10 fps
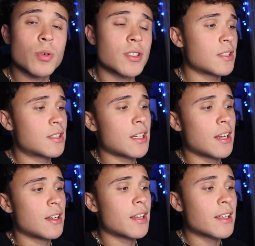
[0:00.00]
was
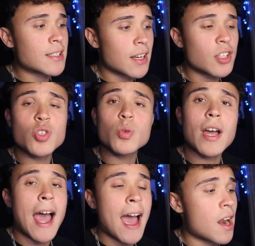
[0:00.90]
insane. Let's get into
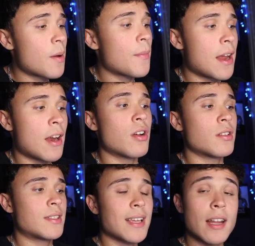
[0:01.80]
what Adam Aaron
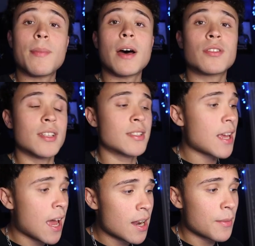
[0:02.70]
said about this.
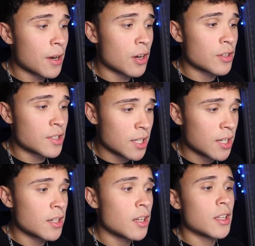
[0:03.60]
Adam Aaron
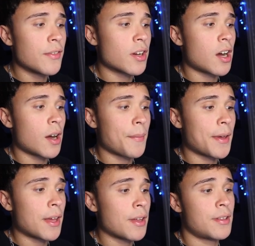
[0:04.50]
did leave a
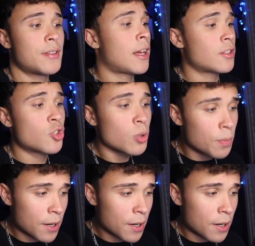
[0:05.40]
comment, like 2